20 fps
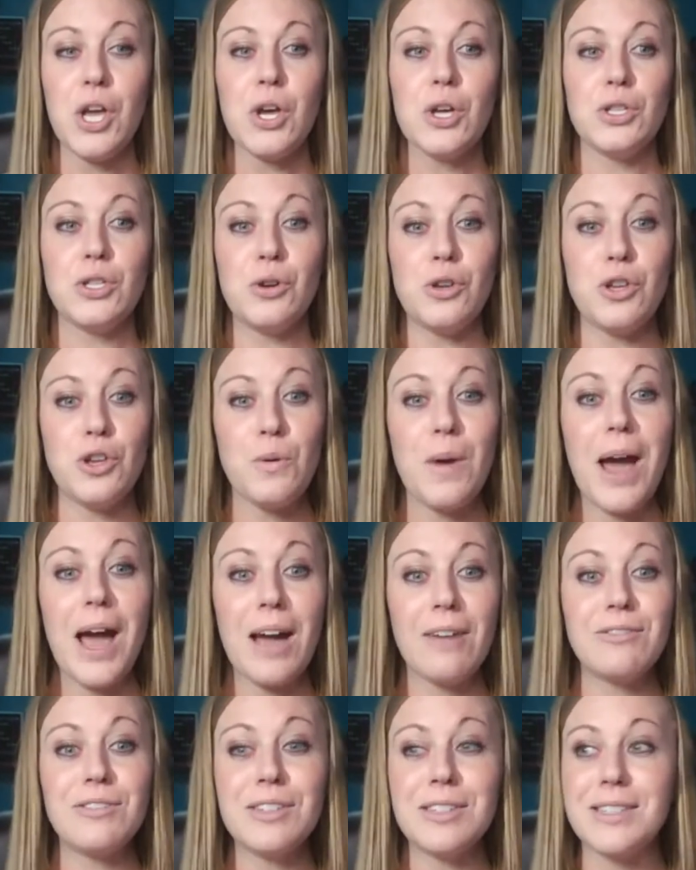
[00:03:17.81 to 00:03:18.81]
So you
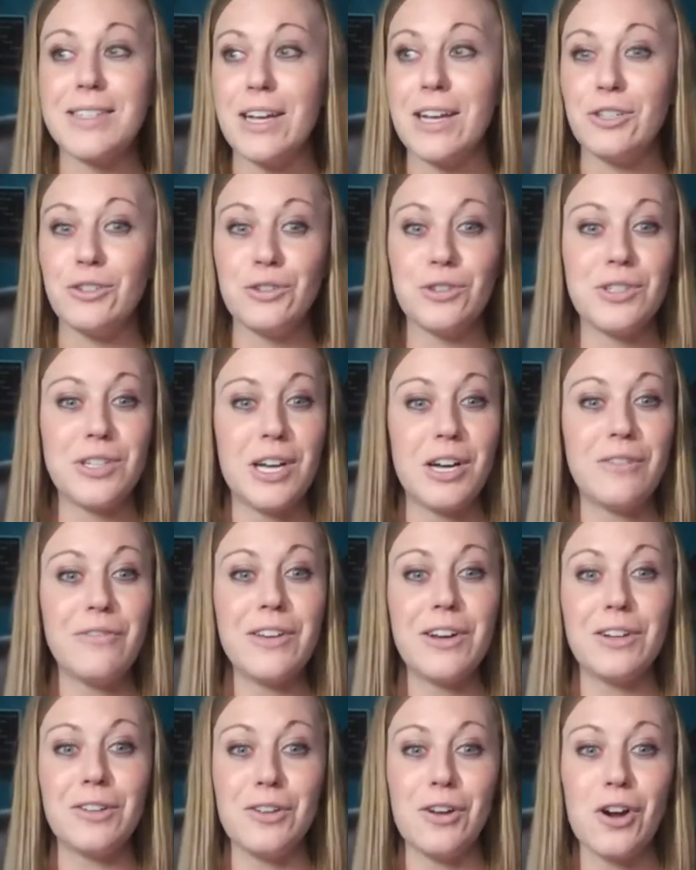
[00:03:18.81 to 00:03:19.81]
have to set yourself
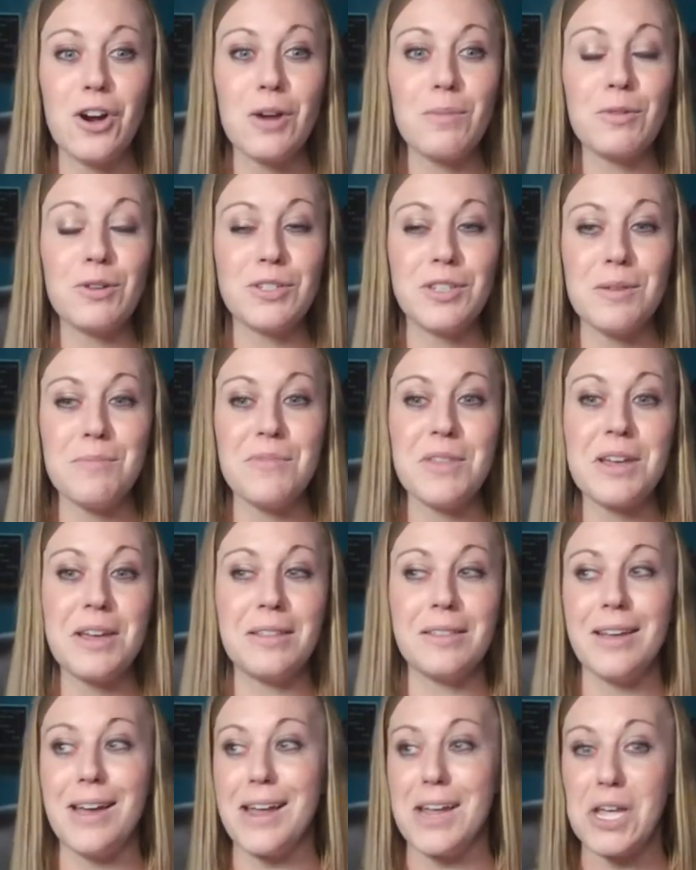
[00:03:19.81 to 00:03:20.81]
an alarm or something
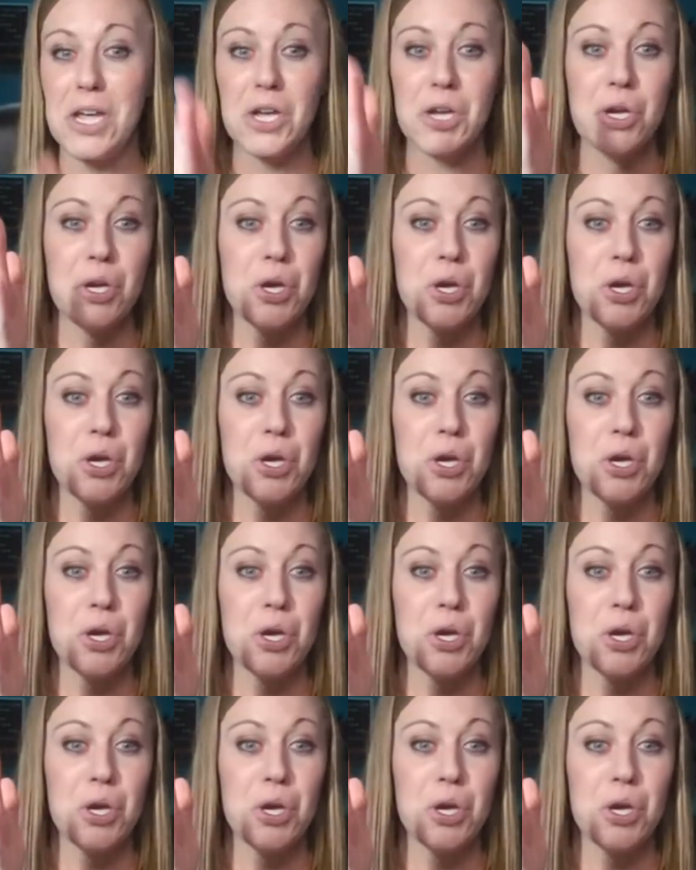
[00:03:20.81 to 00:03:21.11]
at like